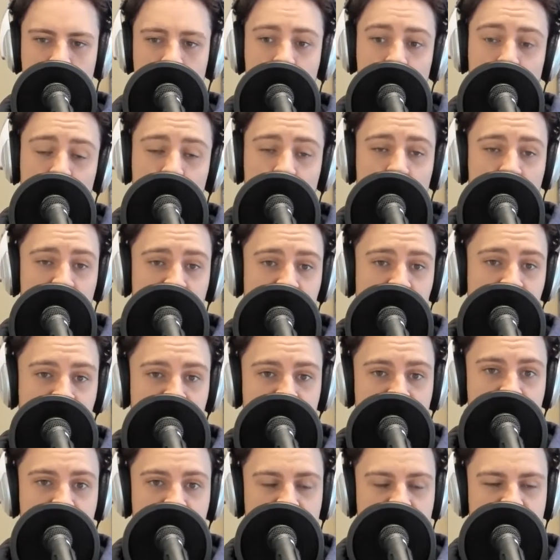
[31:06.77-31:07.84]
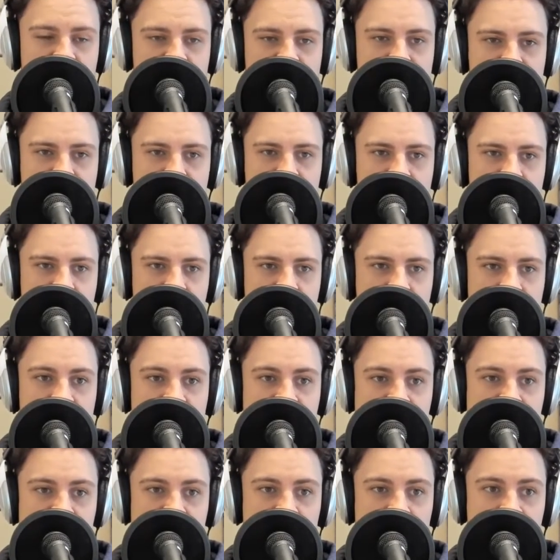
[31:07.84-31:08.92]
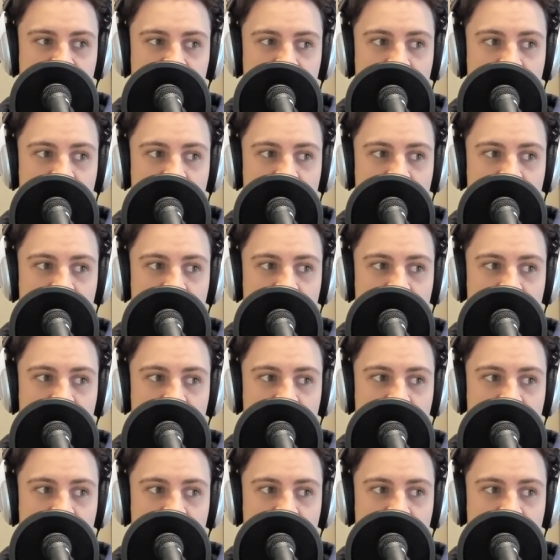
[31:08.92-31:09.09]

But what you do think is,